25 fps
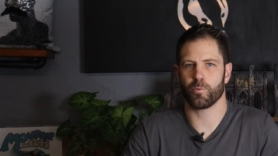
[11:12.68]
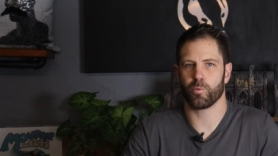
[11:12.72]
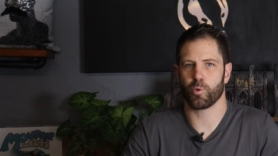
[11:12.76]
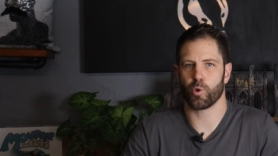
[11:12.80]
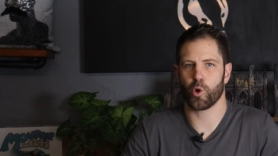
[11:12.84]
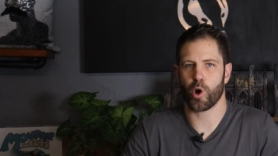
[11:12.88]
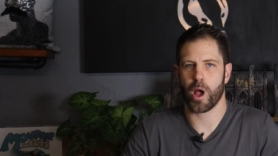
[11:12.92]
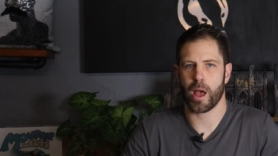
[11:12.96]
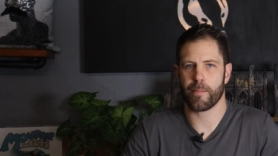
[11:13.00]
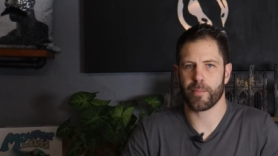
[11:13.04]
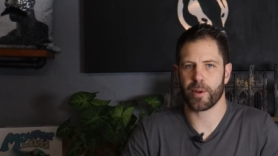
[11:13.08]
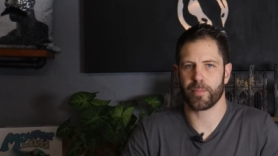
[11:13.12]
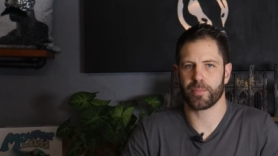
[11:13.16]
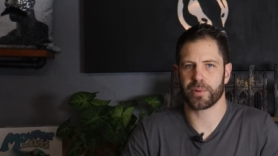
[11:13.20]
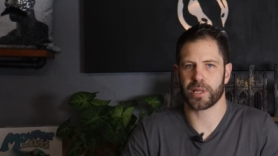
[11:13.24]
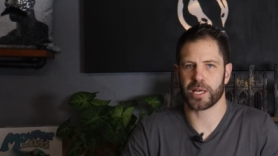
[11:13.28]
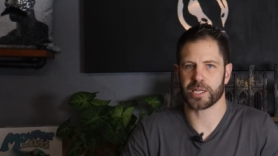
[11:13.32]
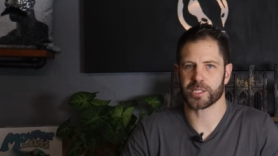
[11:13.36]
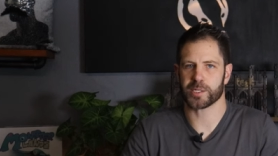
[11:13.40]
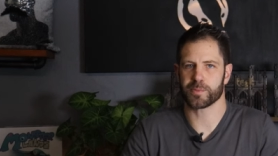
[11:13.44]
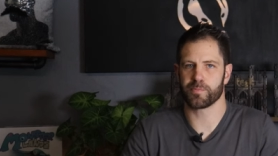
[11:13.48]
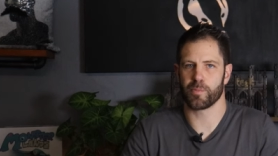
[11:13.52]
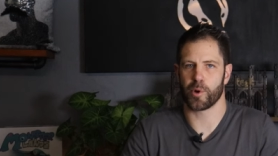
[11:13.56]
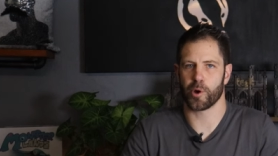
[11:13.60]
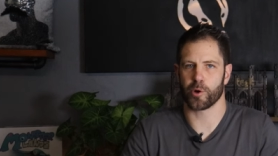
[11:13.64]
a Warhammer
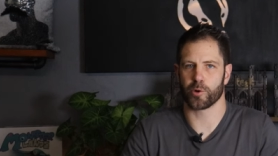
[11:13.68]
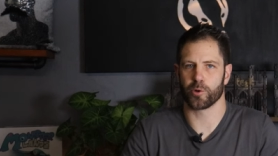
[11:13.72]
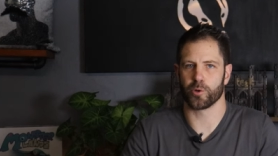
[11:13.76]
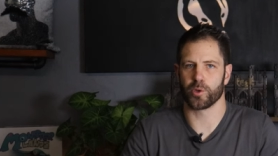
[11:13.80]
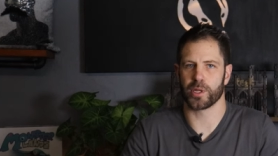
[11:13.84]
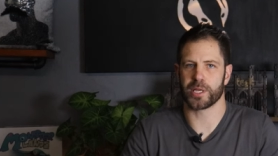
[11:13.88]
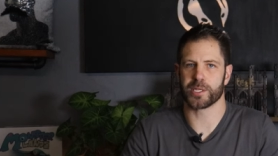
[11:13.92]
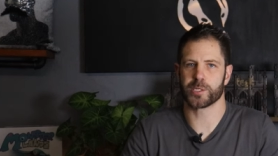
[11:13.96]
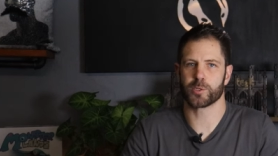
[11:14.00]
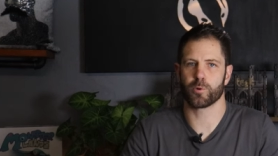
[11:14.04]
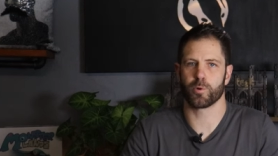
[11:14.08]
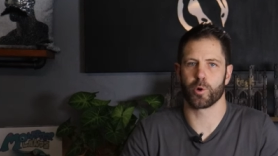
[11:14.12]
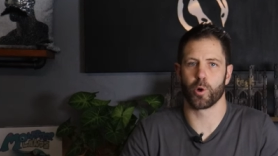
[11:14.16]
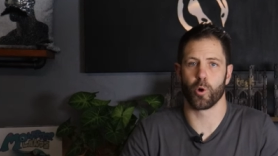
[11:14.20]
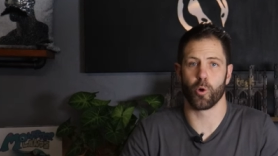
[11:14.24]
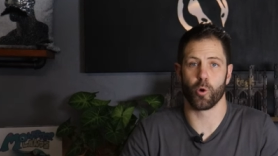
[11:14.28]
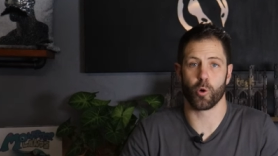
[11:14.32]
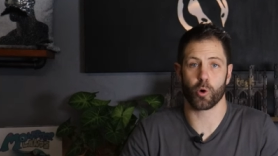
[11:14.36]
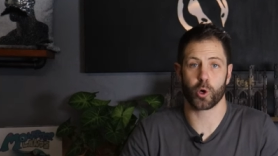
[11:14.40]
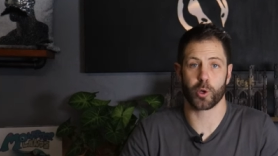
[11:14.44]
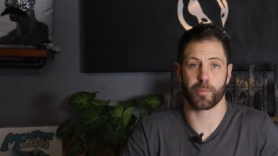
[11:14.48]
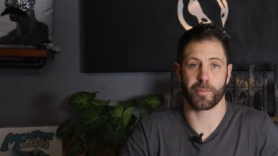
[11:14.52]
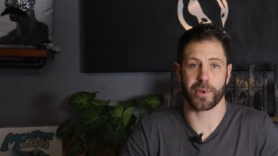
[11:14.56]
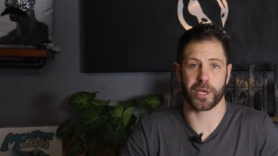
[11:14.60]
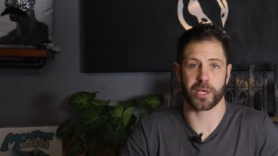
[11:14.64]
Plus model into an
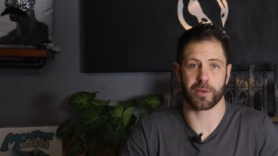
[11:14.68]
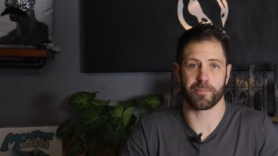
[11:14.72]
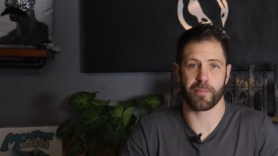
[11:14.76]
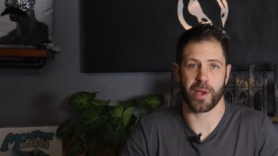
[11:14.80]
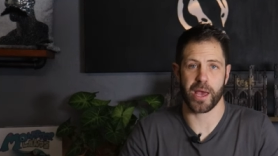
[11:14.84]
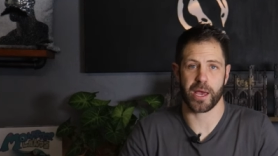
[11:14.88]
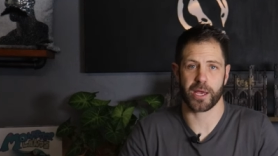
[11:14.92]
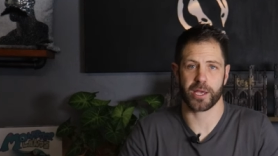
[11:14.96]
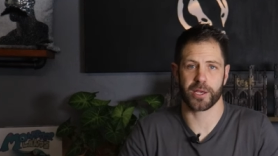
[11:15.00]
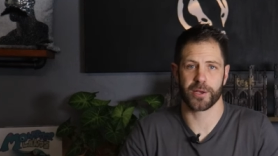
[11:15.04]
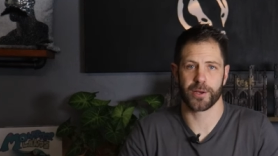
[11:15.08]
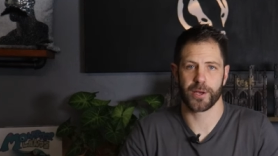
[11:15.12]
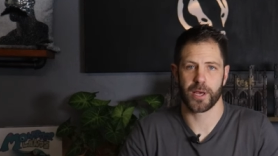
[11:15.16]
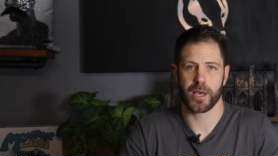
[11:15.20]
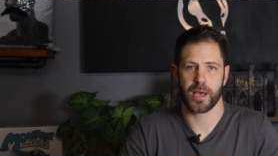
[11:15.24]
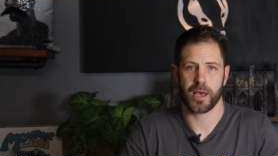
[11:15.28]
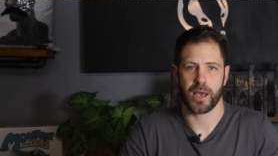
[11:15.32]
Ork Big Mek,